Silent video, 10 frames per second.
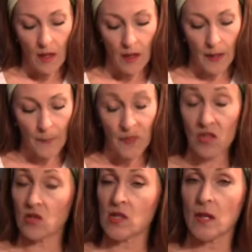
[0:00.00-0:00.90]

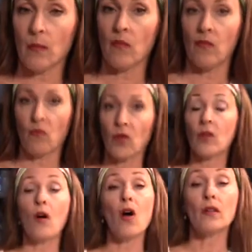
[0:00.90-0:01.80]
There's some
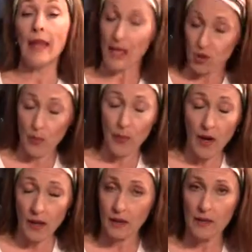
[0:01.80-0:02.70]
real all-natural
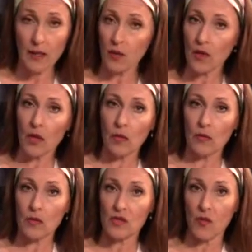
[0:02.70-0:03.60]
products that you can
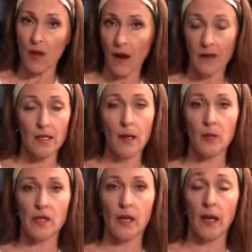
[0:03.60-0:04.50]
use for hot
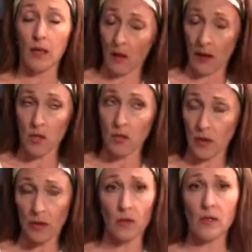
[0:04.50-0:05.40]
tubs that I do
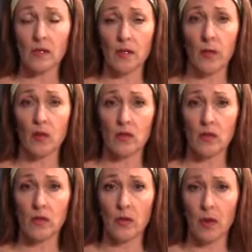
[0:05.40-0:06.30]
use as
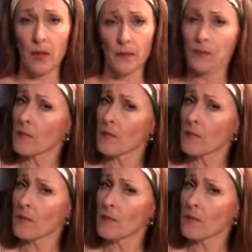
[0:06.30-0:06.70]
opposed to